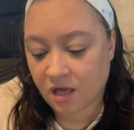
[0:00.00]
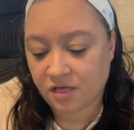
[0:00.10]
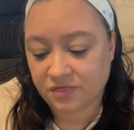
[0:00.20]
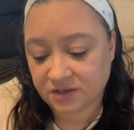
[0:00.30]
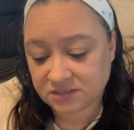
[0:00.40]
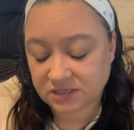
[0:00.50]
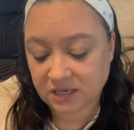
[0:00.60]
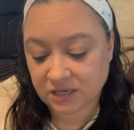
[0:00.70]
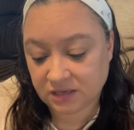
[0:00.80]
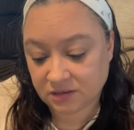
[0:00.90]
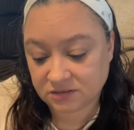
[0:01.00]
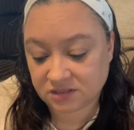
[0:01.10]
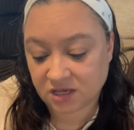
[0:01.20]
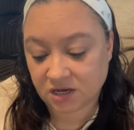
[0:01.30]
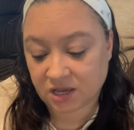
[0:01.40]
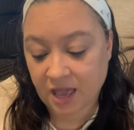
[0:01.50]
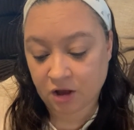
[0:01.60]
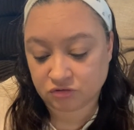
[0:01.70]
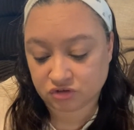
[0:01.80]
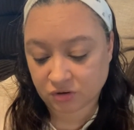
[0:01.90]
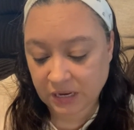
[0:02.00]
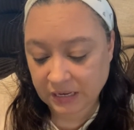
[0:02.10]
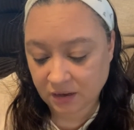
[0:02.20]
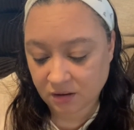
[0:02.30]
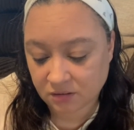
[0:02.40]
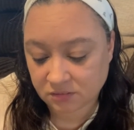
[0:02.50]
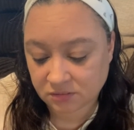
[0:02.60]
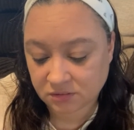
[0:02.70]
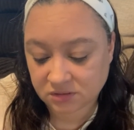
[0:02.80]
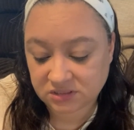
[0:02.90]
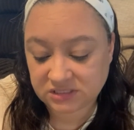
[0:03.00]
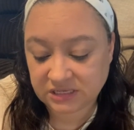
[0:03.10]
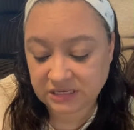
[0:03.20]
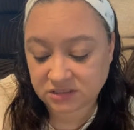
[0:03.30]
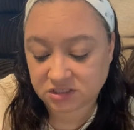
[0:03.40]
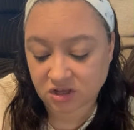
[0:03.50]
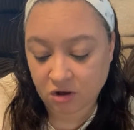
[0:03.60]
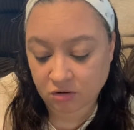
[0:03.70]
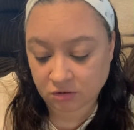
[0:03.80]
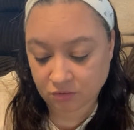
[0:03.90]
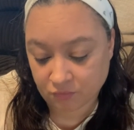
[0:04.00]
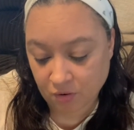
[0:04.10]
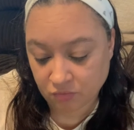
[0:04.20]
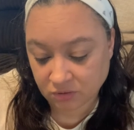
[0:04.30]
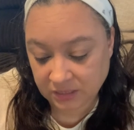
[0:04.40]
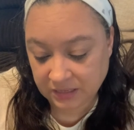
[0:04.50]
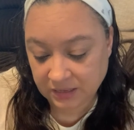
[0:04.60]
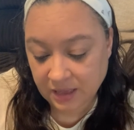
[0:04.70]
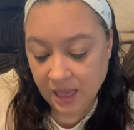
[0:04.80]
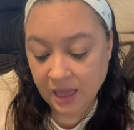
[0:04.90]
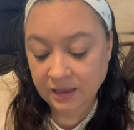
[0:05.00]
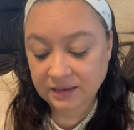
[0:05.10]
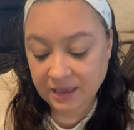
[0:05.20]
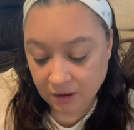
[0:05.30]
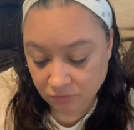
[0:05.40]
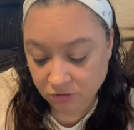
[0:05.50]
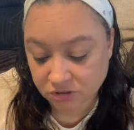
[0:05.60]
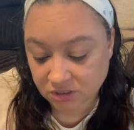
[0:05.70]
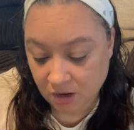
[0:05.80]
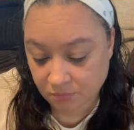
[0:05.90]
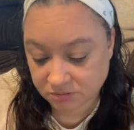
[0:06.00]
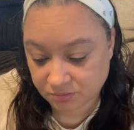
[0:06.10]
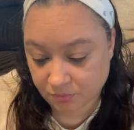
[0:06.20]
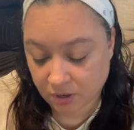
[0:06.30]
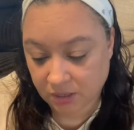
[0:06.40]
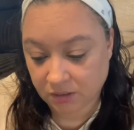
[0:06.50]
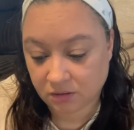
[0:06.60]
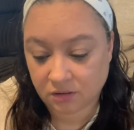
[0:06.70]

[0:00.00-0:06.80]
This is the Caldrea Sea Salt Neroli countertop spray,